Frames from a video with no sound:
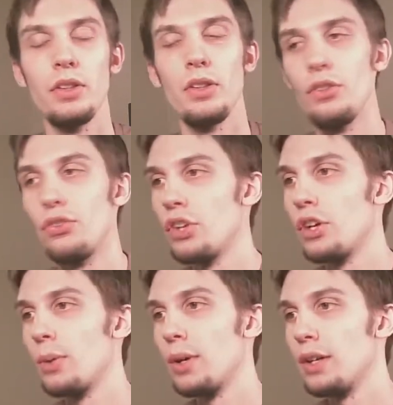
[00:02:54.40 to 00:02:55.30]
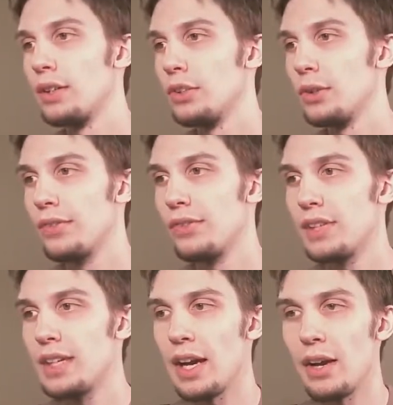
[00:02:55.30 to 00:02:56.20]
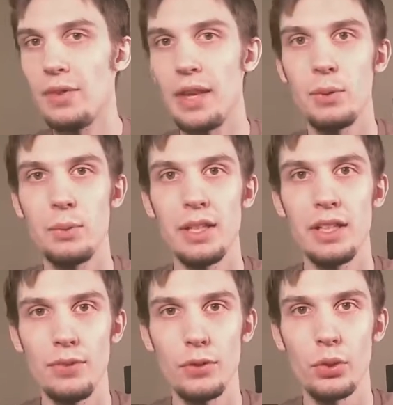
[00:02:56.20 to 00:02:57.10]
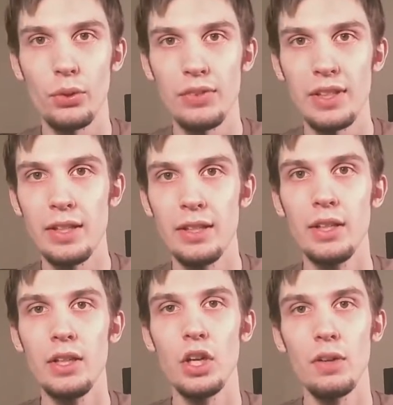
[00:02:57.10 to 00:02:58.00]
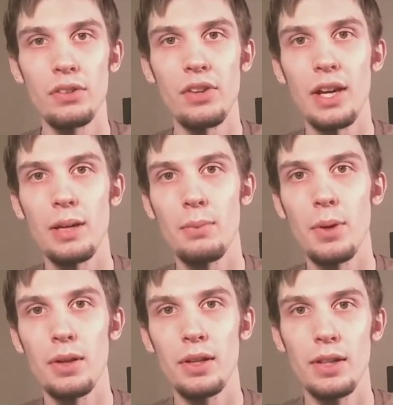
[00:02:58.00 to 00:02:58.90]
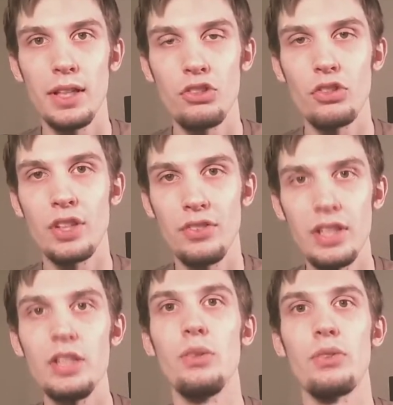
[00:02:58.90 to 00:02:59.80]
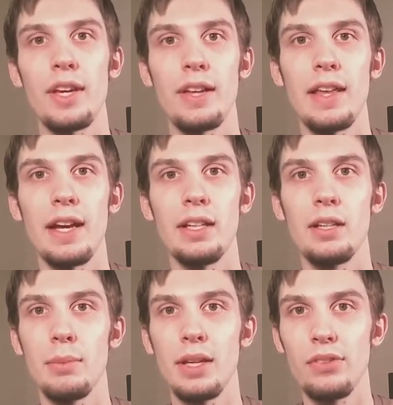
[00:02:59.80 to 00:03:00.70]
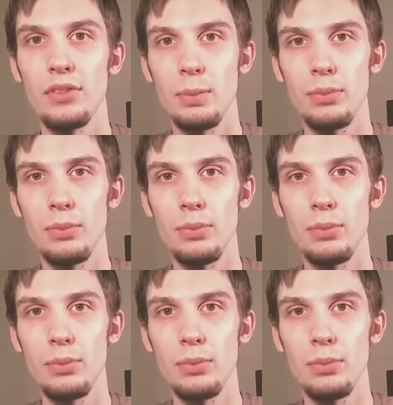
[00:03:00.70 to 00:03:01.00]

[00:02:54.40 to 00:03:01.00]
So you can see how that would be a difficulty. Over time, it just continues like that, and my sleep